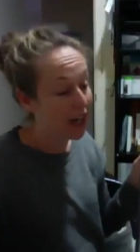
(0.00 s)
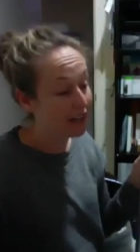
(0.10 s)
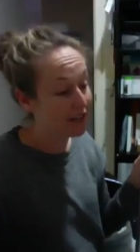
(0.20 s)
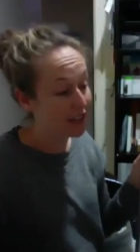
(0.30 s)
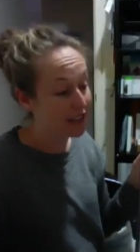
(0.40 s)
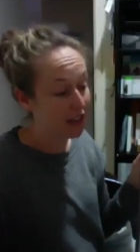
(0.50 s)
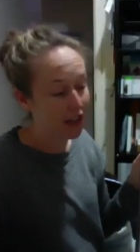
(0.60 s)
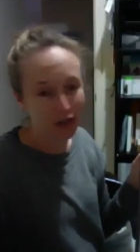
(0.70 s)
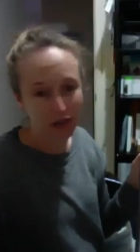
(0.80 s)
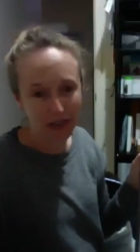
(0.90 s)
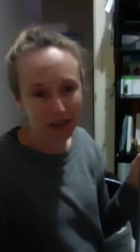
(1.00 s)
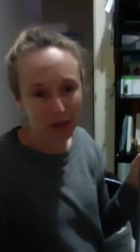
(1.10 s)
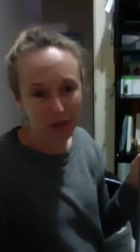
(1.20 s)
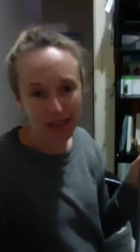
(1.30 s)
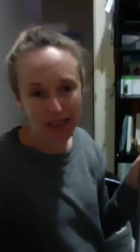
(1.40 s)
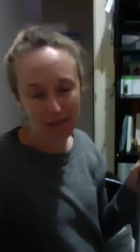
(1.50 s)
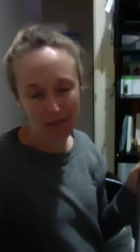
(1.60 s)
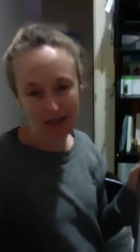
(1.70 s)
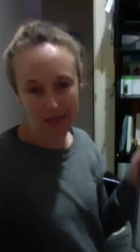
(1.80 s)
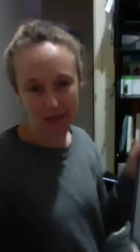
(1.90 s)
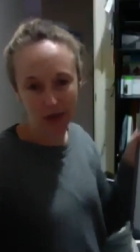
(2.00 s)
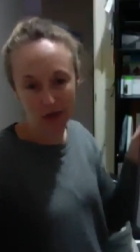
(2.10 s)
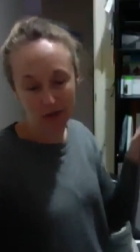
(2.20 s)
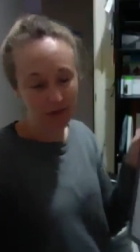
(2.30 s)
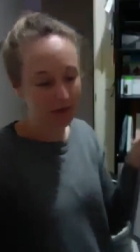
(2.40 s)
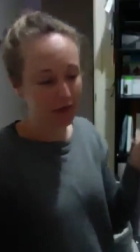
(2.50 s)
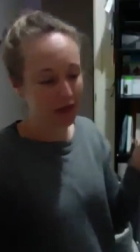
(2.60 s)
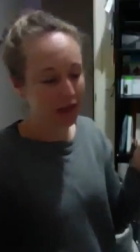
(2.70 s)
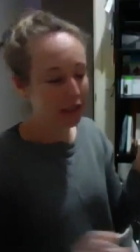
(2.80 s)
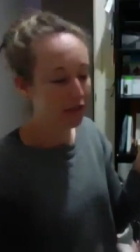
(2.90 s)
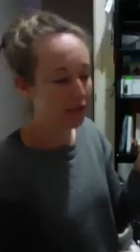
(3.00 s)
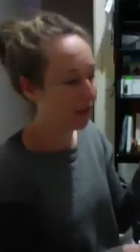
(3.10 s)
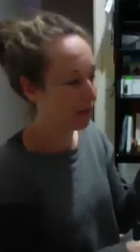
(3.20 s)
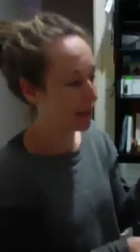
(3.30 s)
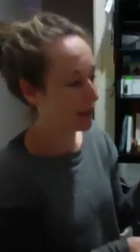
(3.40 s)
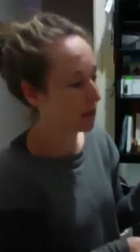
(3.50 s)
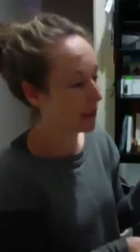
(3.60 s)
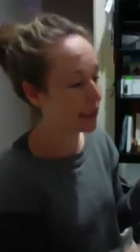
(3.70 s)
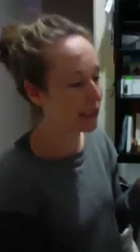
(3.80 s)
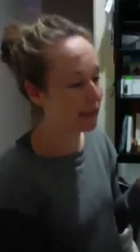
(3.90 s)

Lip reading: I don't think I'm ready to have my husband home 5 days a week.